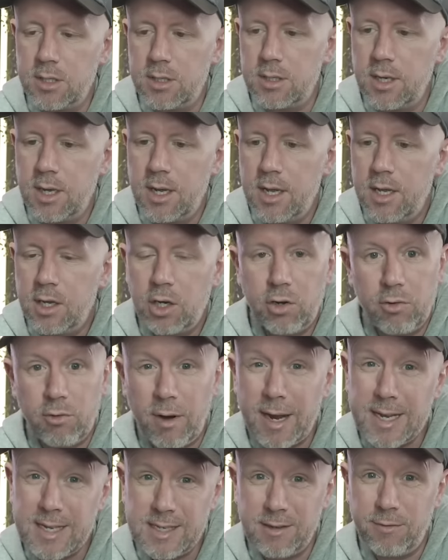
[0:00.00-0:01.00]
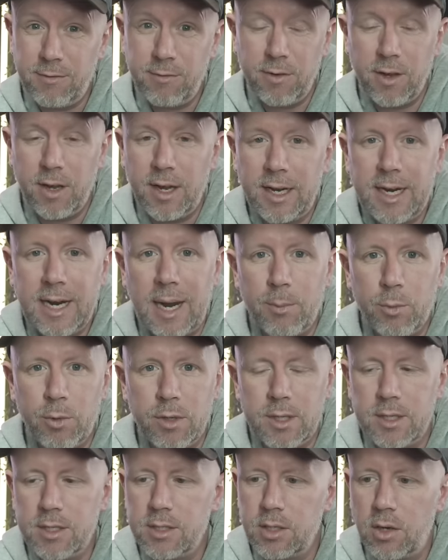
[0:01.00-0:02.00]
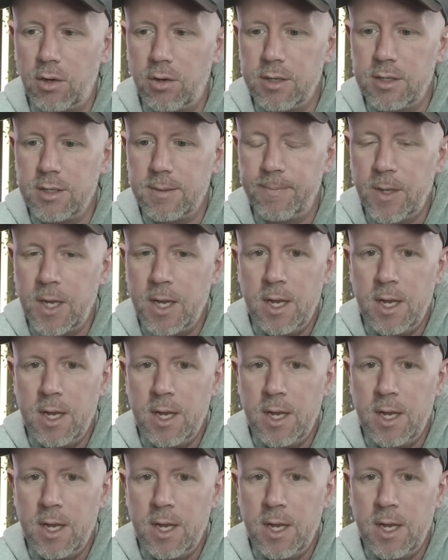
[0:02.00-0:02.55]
is crazy for a camera this size.